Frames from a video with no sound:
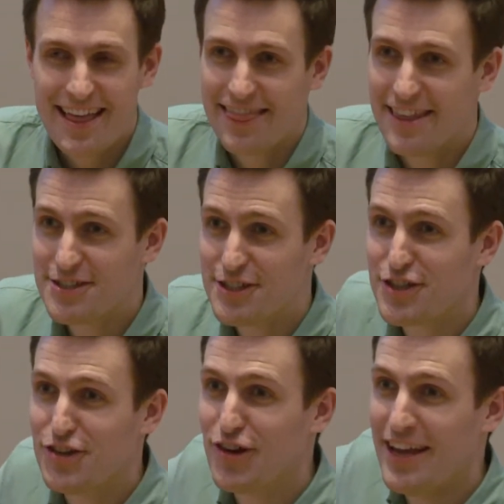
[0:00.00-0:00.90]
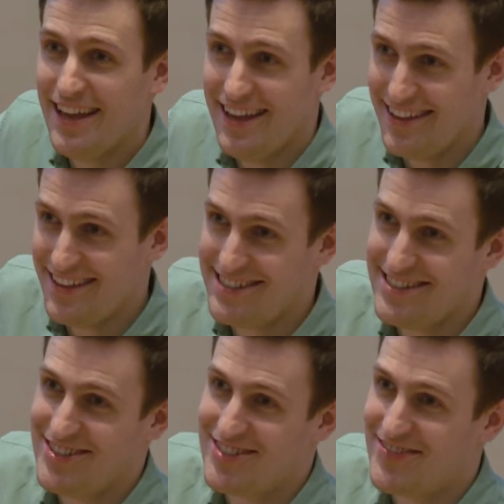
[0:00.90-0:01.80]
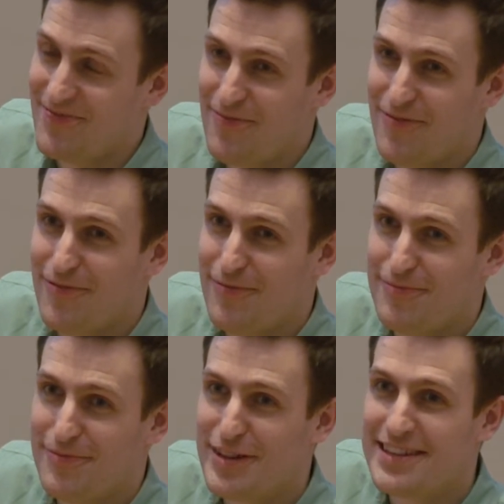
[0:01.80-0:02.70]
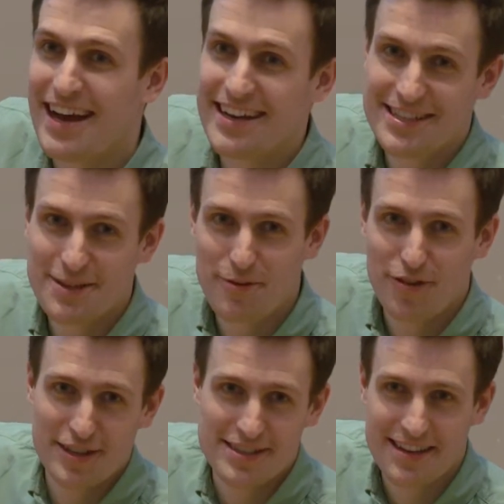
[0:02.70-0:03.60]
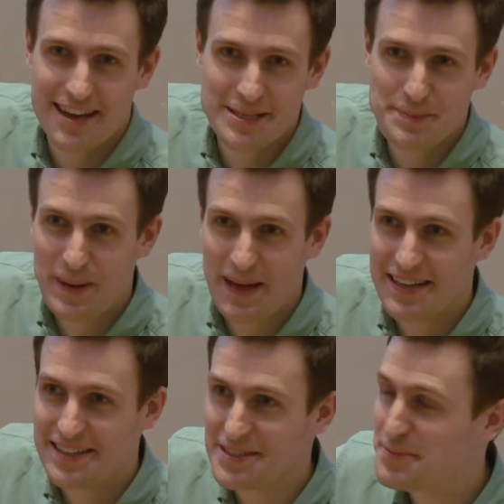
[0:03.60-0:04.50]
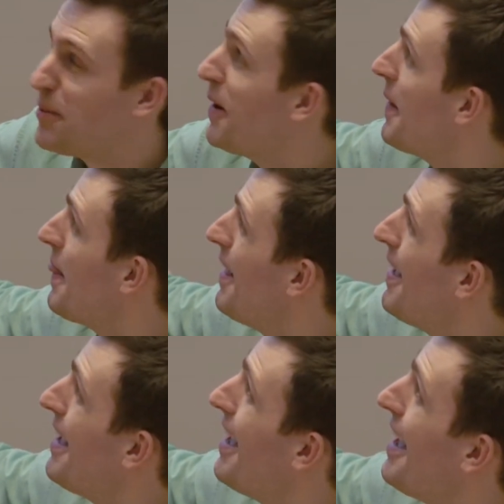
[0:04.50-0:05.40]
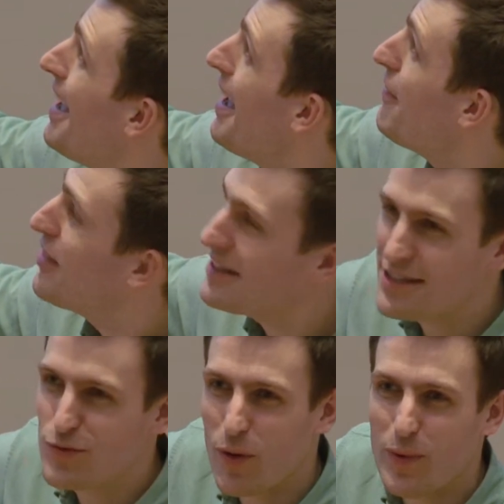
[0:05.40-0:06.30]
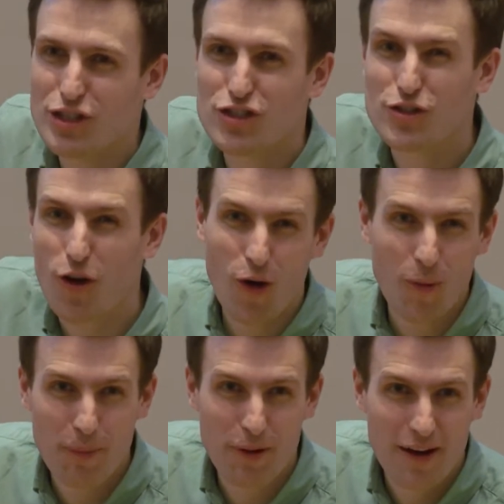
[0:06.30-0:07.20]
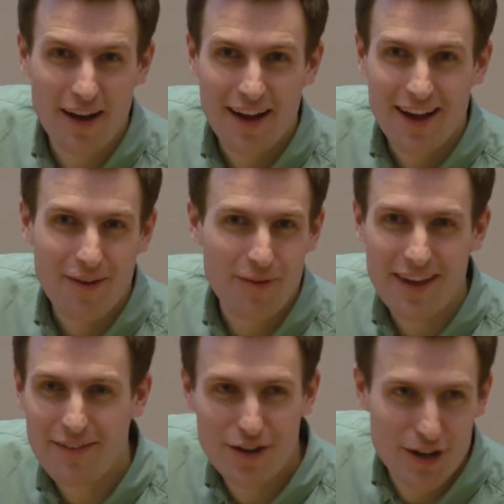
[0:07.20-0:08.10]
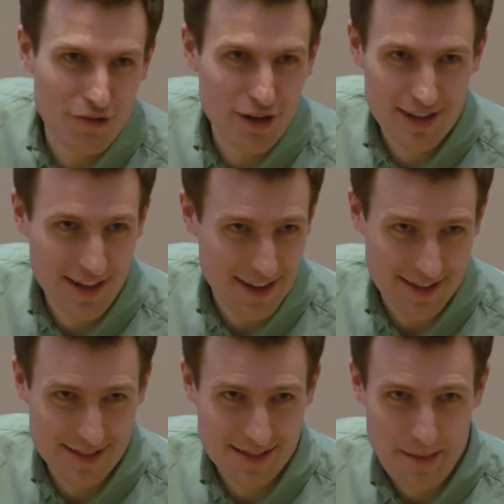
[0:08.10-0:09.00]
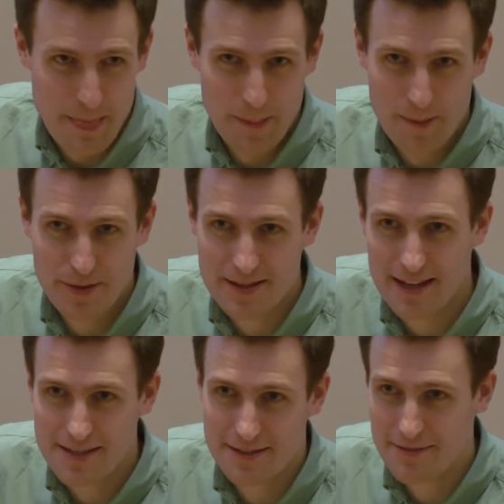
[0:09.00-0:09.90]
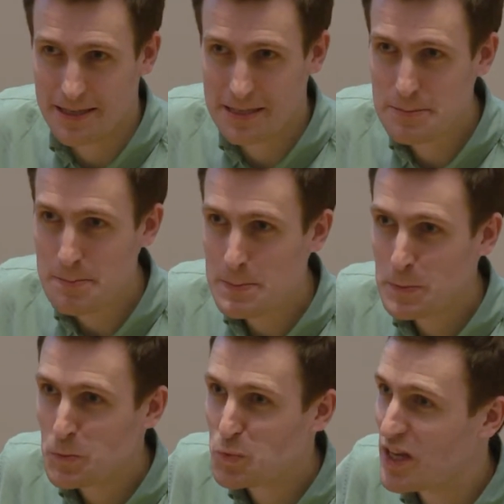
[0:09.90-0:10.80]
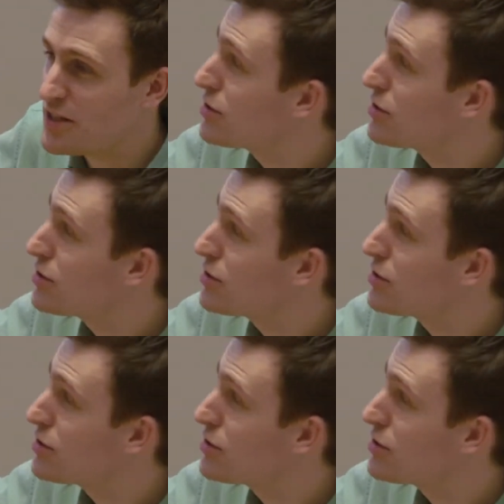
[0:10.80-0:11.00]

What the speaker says: this is great. This is fantastic that we've got this science behind us, but if this is where we stop, we're never going to realise the potential of this. And